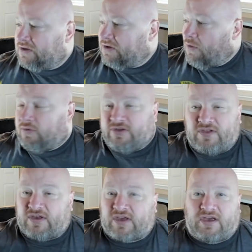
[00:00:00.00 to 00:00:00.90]
Only
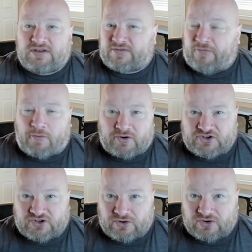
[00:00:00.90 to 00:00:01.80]
the King's
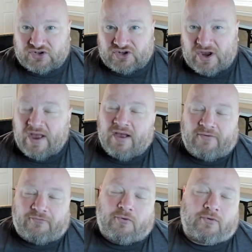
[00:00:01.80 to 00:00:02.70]
Foresters
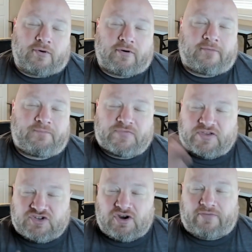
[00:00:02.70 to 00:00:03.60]
for the
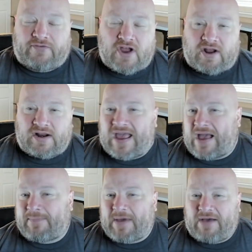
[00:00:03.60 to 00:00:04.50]
Sheriff of
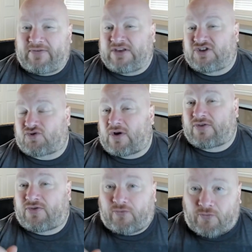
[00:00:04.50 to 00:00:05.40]
Nottingham have a
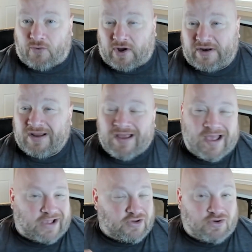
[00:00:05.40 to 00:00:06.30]
strength of 1,
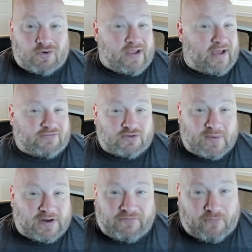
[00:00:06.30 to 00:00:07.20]
and you don't have too
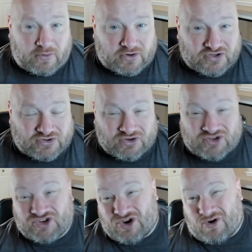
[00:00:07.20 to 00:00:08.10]
many Foresters,
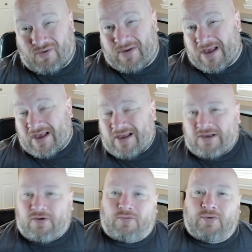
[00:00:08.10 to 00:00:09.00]
so
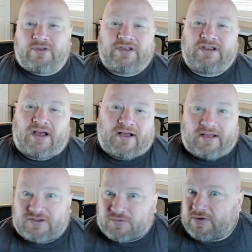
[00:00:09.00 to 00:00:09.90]
you're really
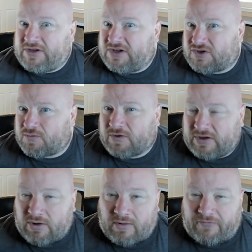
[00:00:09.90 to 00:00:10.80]
it's really
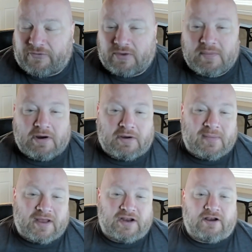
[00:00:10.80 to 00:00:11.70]
going for the Merry
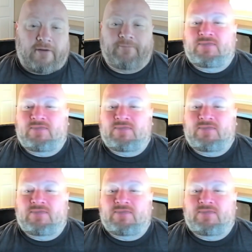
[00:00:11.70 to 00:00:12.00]
Men here.